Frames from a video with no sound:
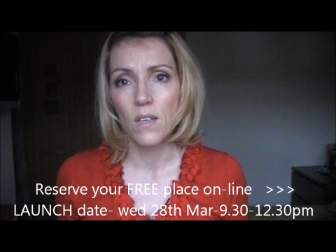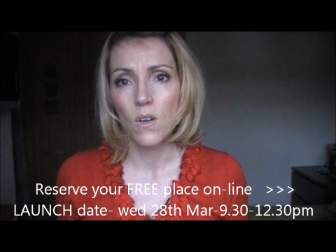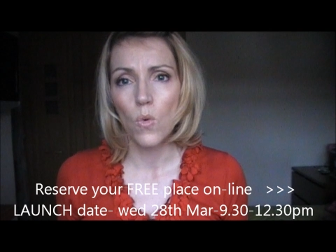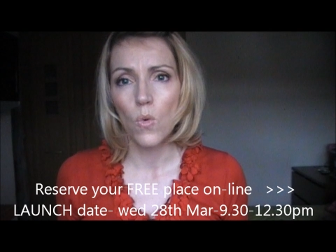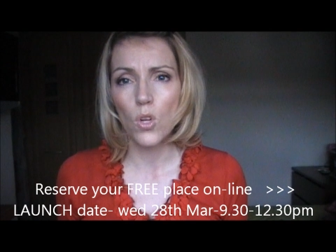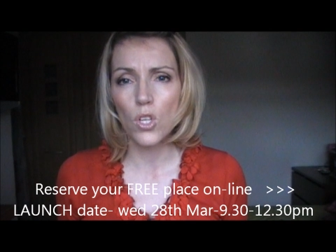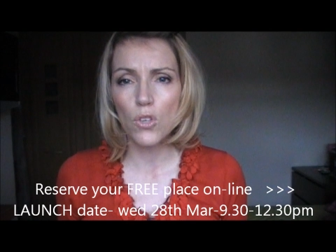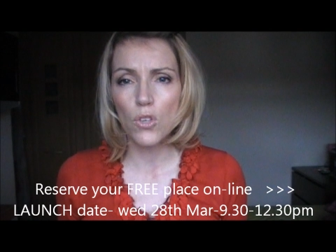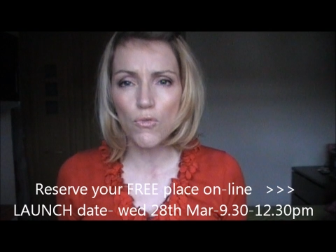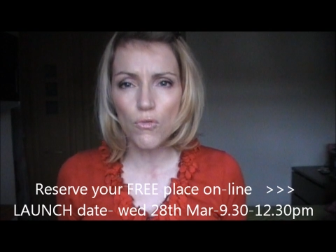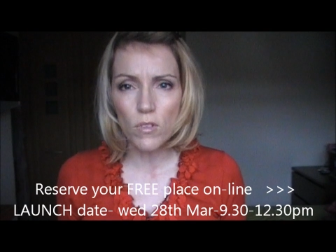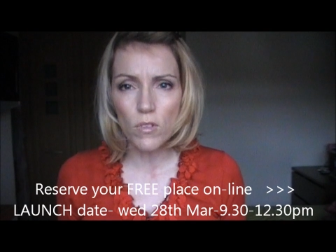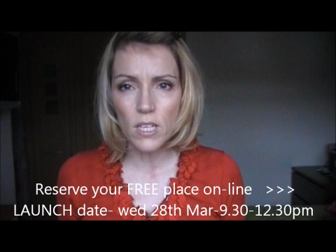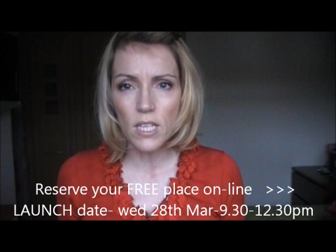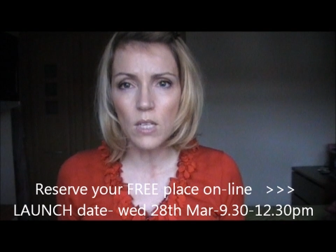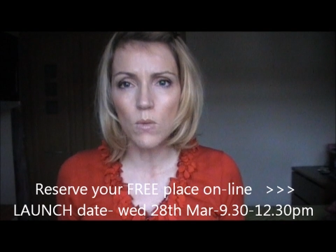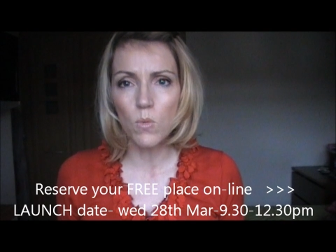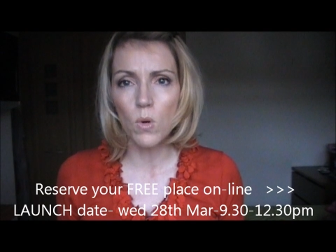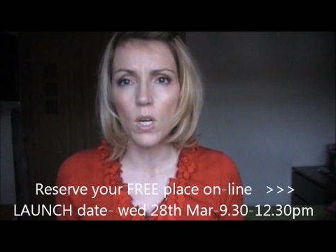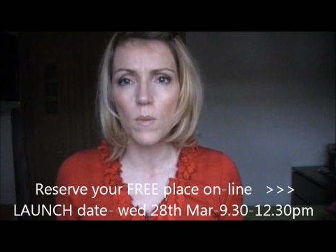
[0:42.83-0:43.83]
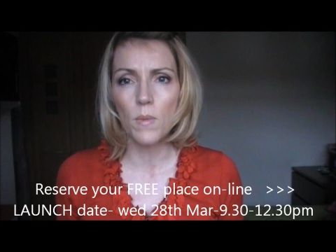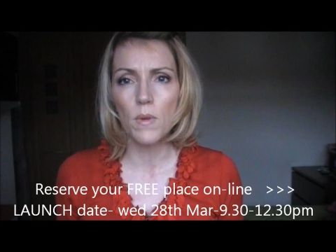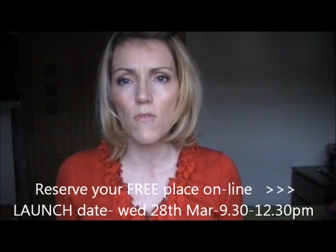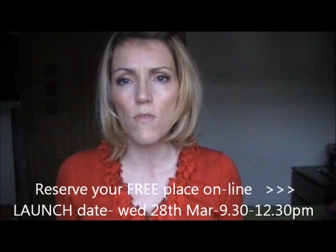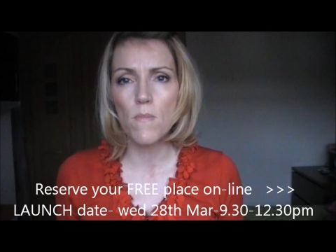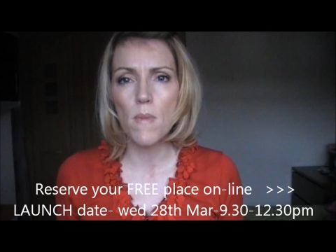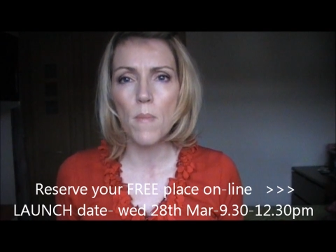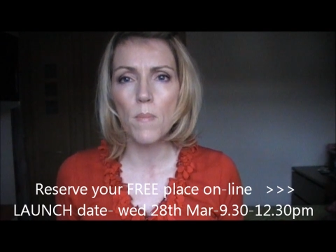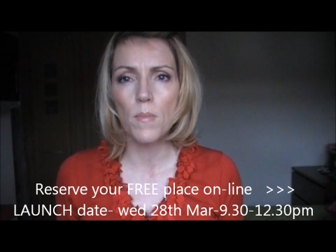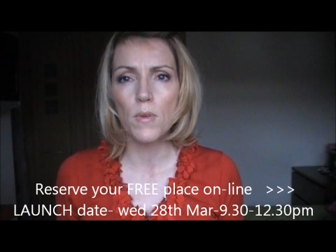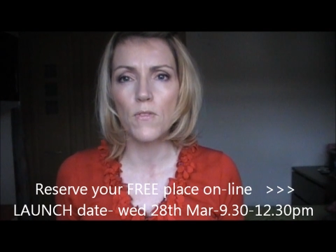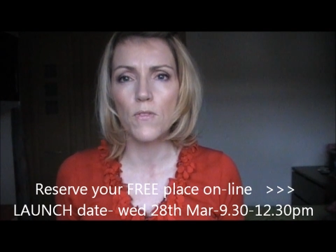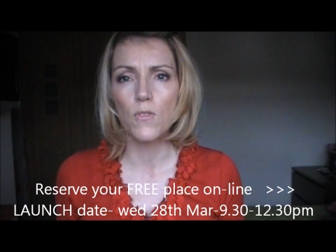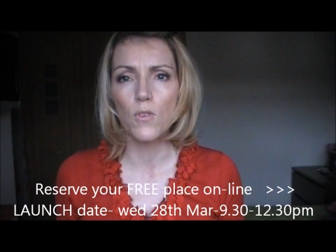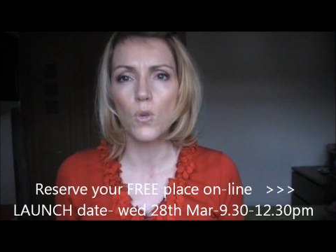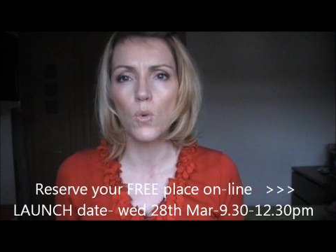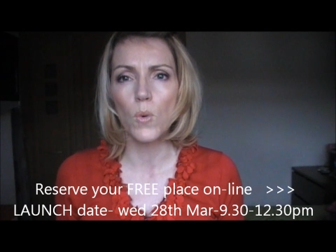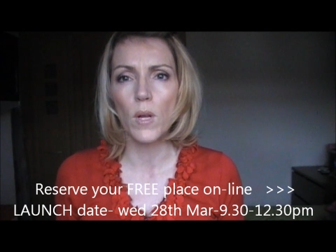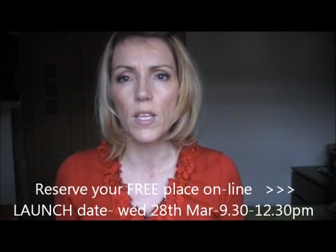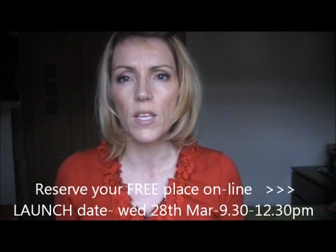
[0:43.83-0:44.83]
What do you really want to be remembered for
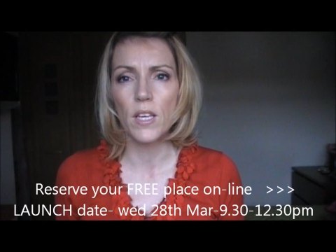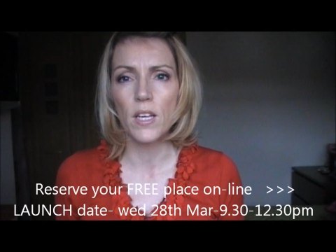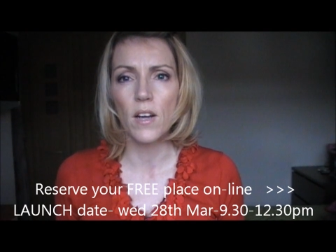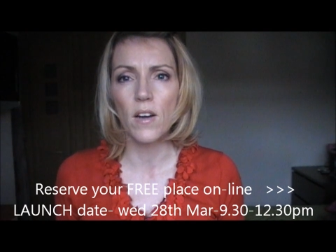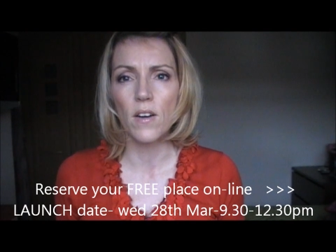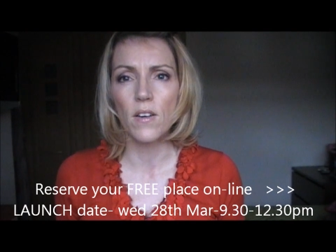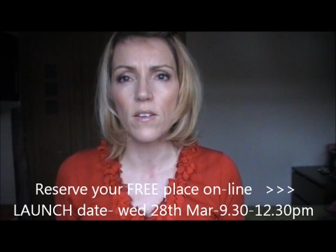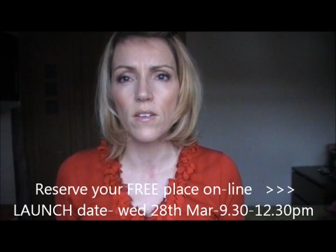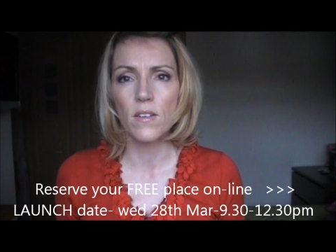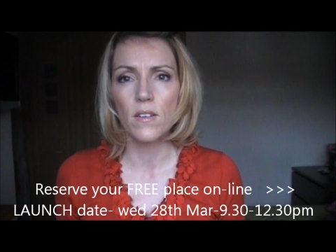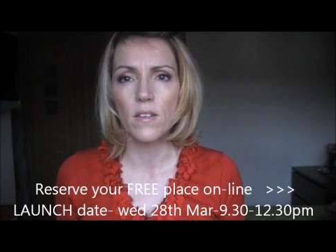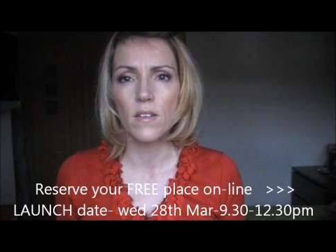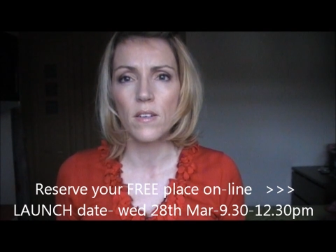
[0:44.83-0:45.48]
when you're gone?